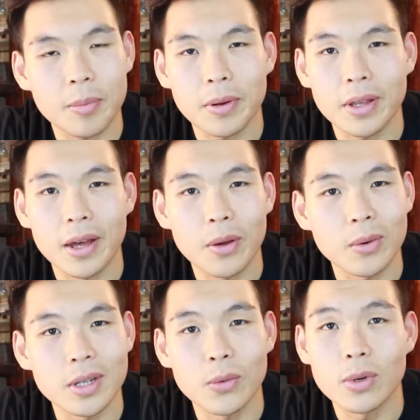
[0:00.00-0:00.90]
But yeah,
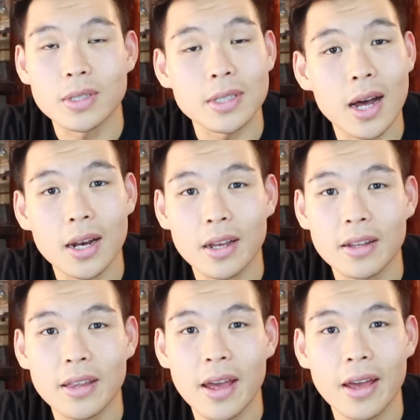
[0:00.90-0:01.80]
it was not a
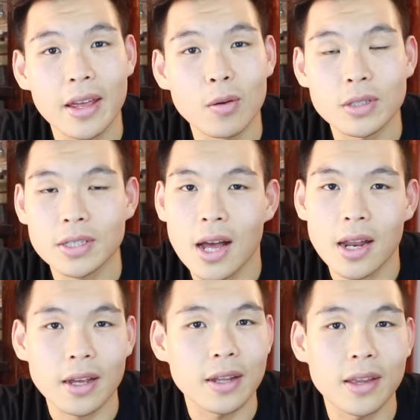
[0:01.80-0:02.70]
good day. It was
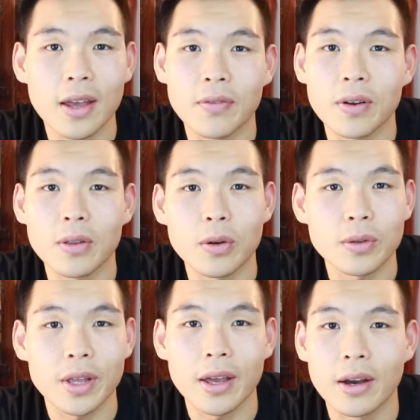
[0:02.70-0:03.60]
not a good day for
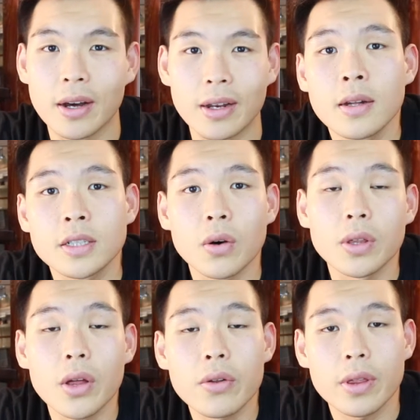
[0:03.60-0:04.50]
little Dehan. So
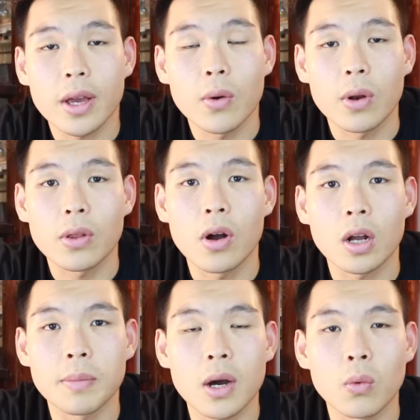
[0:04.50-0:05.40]
another thing I want to
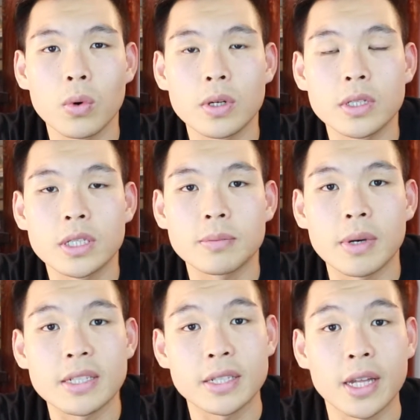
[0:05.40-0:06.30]
talk about was
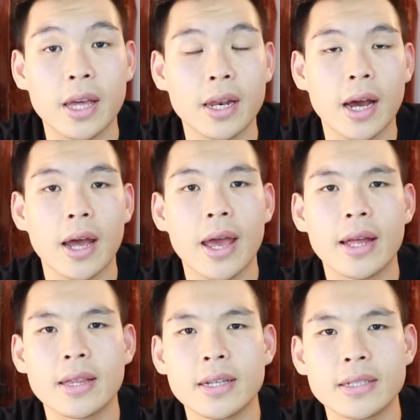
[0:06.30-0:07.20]
my skin. I
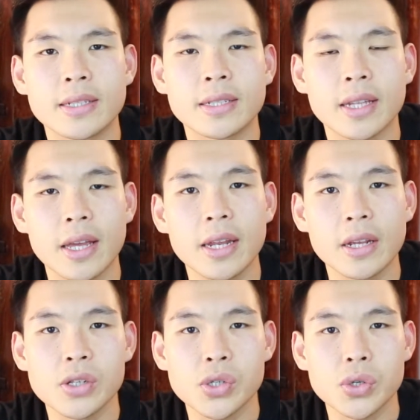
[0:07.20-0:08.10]
had this skin
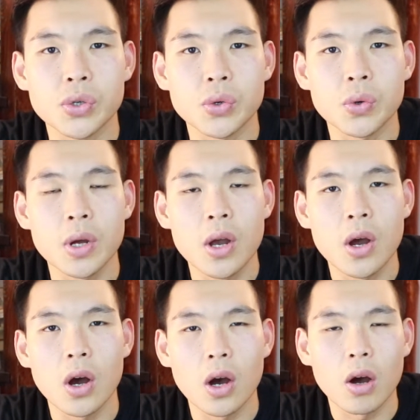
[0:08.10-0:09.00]
issue
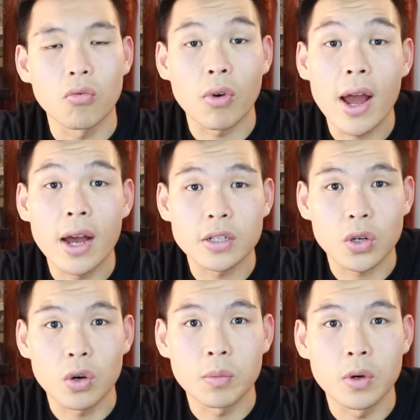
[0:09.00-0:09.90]
of rash
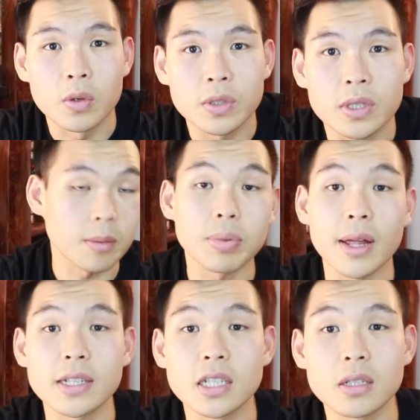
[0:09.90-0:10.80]
almost. In the
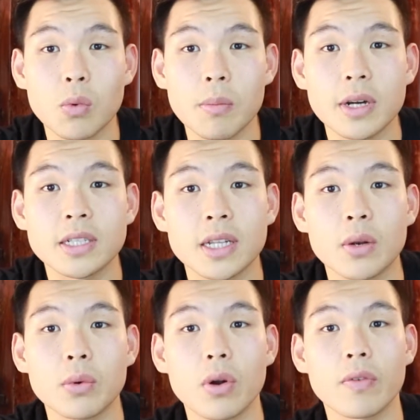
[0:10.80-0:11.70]
places where my
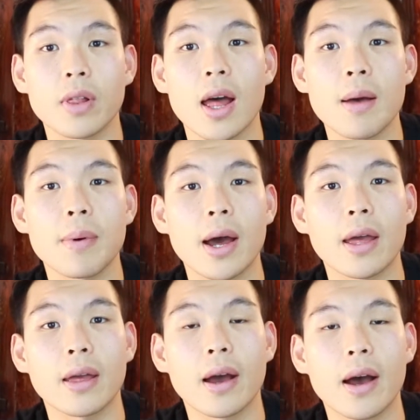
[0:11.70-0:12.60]
skin would overlap,
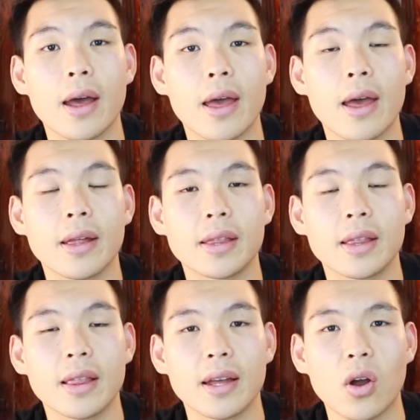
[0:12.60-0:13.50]
I had
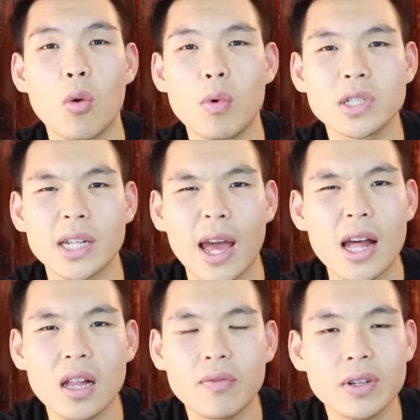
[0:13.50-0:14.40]
like almost like
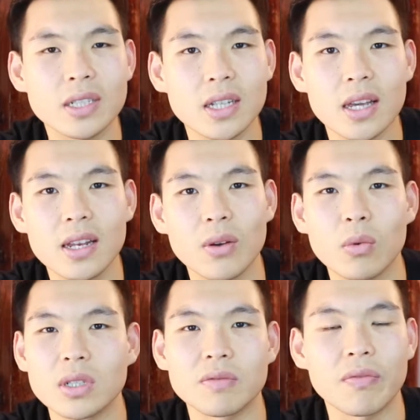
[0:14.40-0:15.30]
elephant skin. It
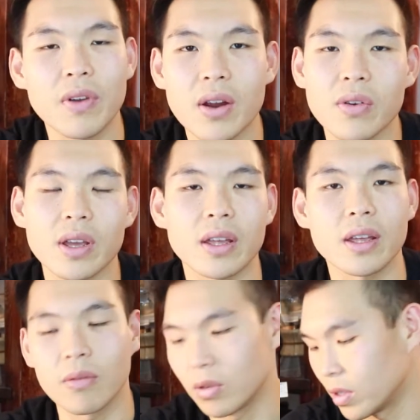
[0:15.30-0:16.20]
was
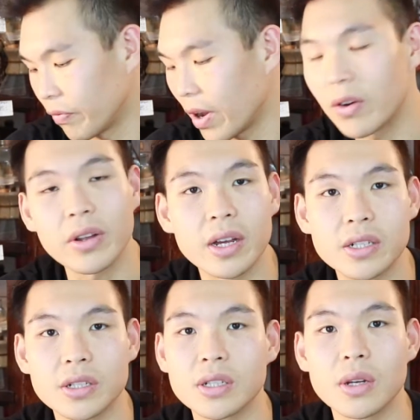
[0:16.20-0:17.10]
very
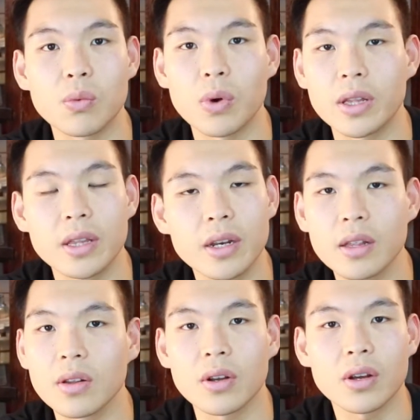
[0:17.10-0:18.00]
itchy. It
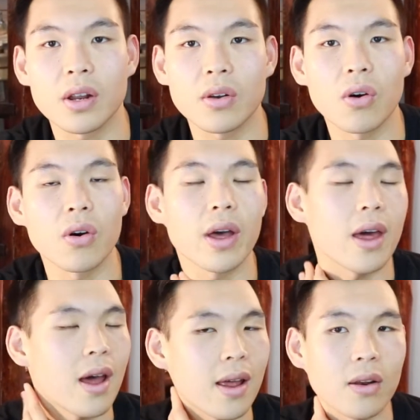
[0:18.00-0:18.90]
didn't look good at all. I
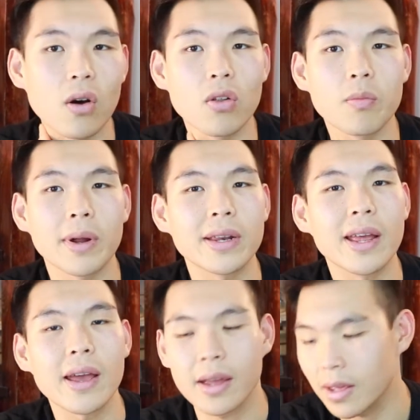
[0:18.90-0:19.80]
had it all over my
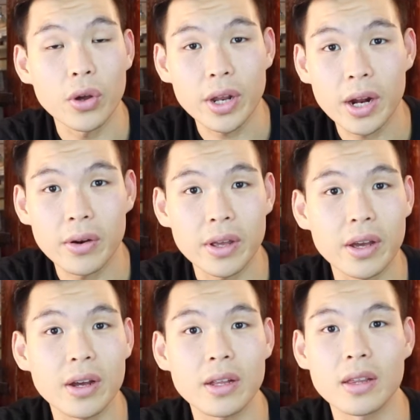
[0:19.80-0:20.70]
neck, groin
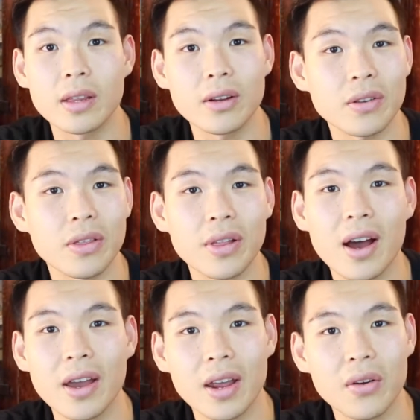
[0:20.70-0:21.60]
area, near the
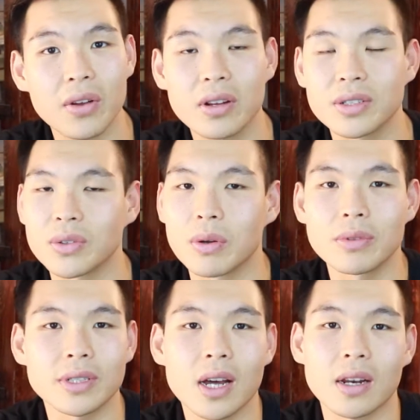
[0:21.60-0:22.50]
thigh area, so it
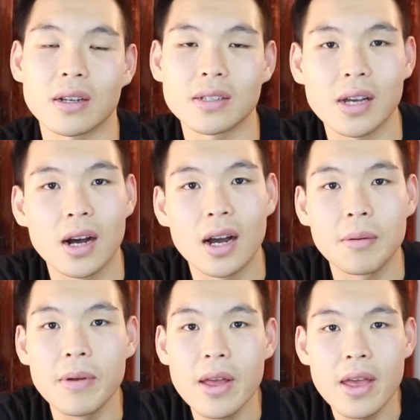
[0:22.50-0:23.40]
was not a good
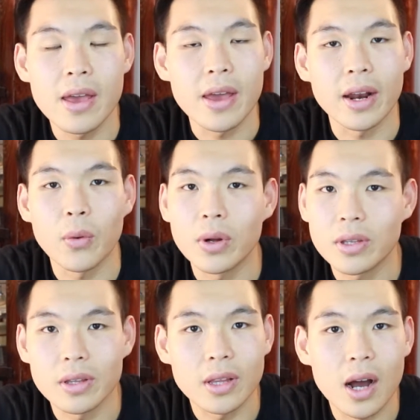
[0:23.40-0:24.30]
time. And I went
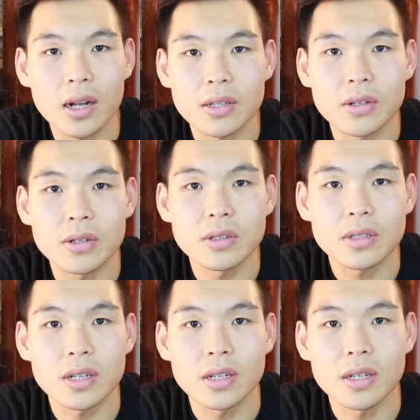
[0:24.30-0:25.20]
to the doctors
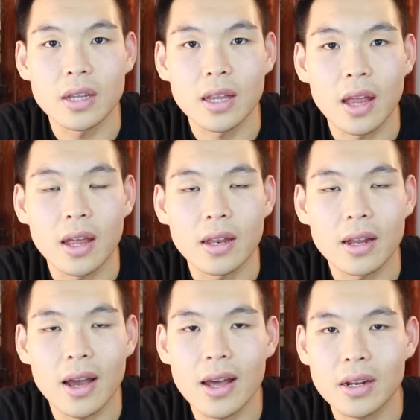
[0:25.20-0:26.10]
and
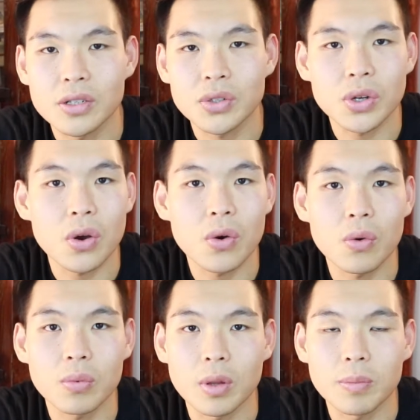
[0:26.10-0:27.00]
I had to
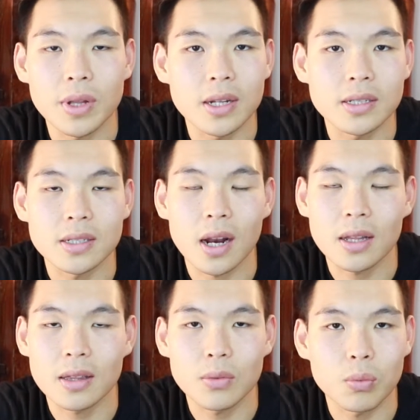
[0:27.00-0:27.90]
show the places that I
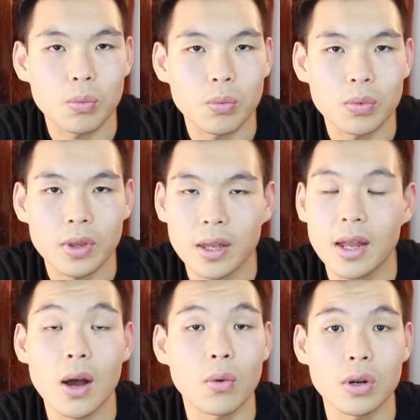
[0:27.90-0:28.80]
did
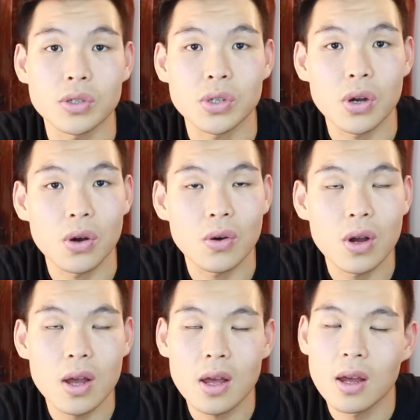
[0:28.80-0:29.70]
not want to show.
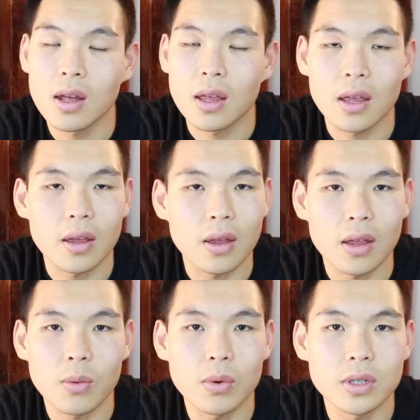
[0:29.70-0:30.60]

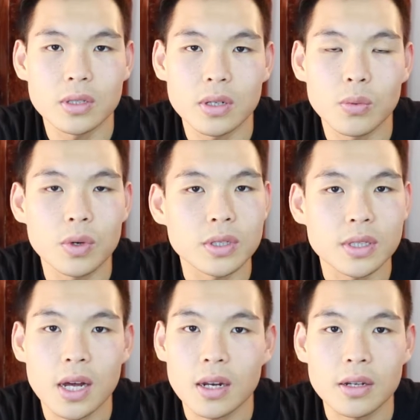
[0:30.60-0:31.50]
It was
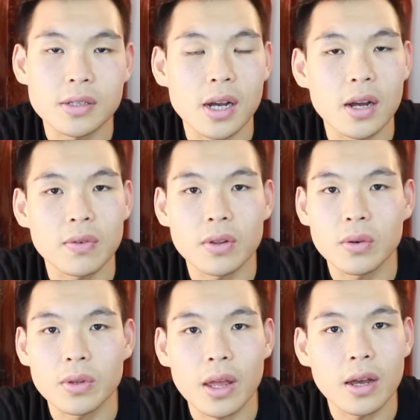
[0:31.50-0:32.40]
not a good time for
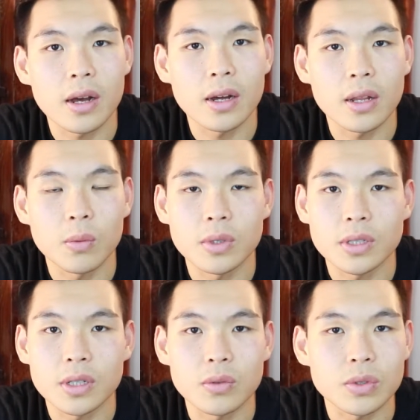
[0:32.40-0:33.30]
little Dahan. It was
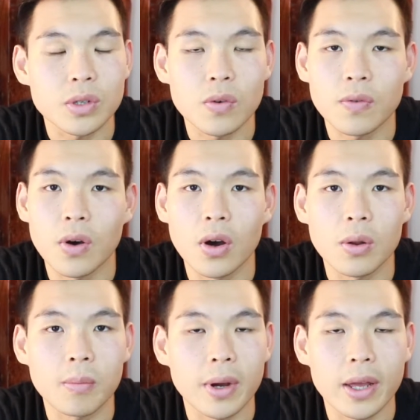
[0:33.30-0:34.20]
no
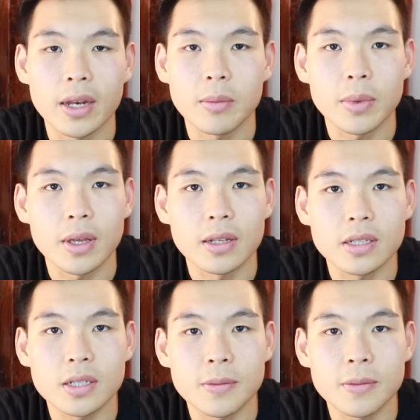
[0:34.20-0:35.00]
fun by any means.